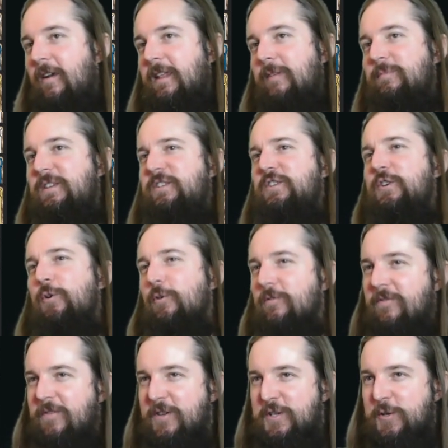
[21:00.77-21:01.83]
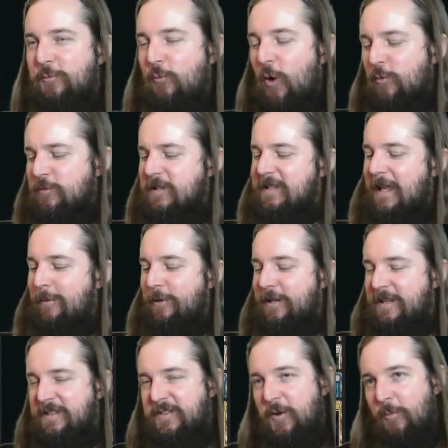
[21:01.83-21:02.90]
MTG Goldfish, one was labeled
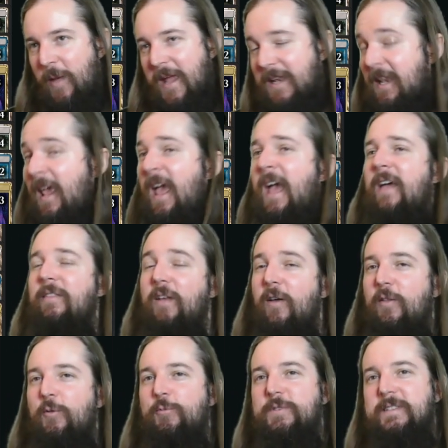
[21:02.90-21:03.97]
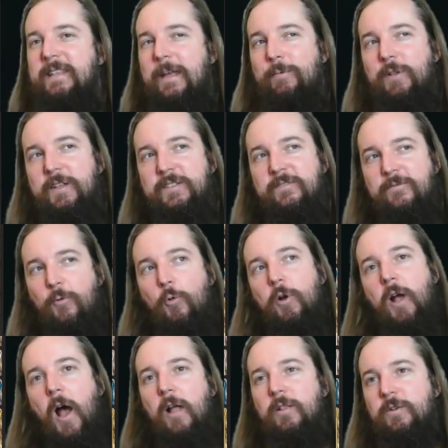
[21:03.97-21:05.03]
as Domain, the other was labeled as
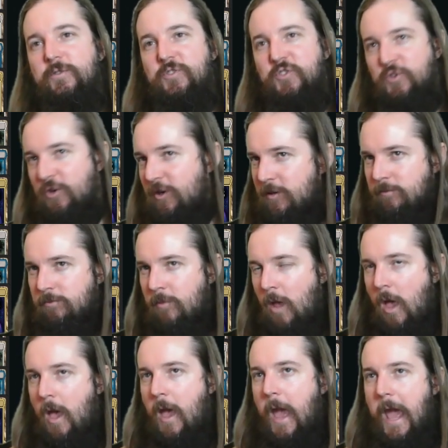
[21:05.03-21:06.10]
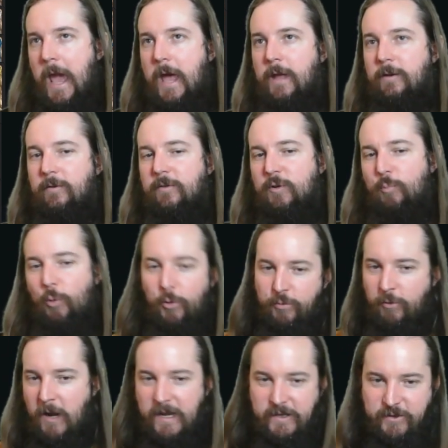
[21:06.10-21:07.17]
4-color Zur, and they're both
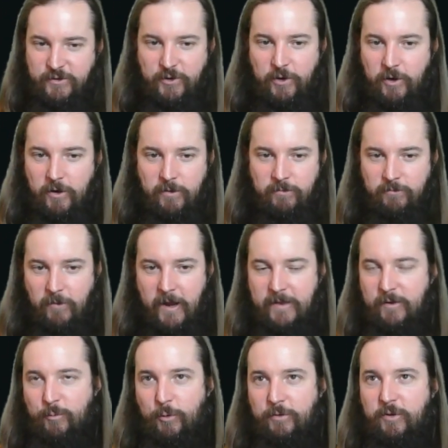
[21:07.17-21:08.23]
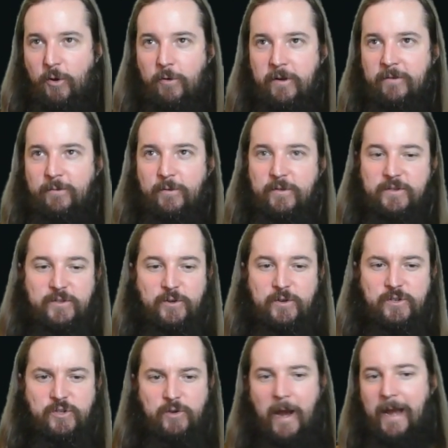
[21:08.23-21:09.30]
running Zur, right? They're both going for the Zur
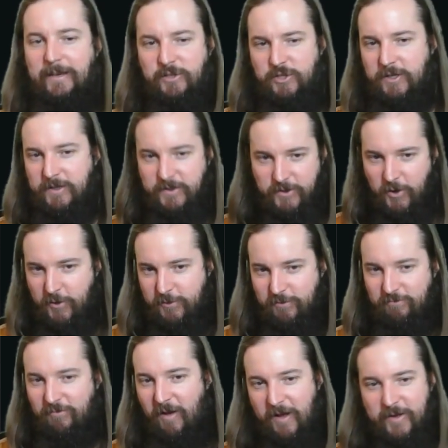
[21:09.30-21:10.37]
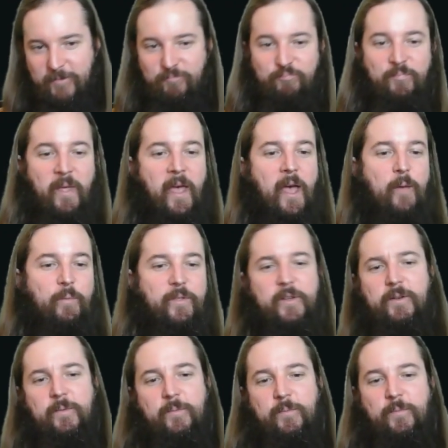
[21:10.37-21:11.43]
strategy. So, but
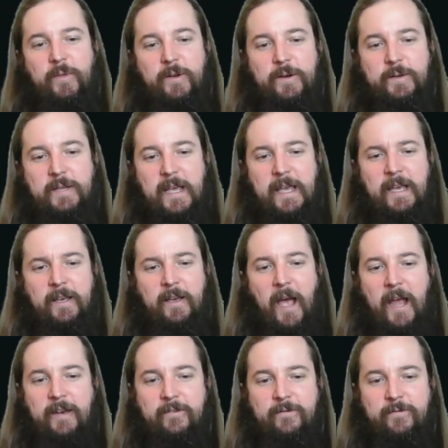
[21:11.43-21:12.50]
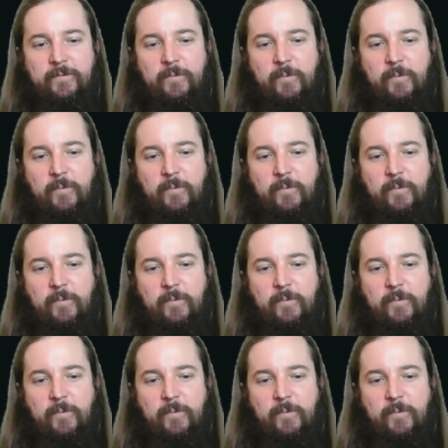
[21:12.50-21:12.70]
they're taking kind of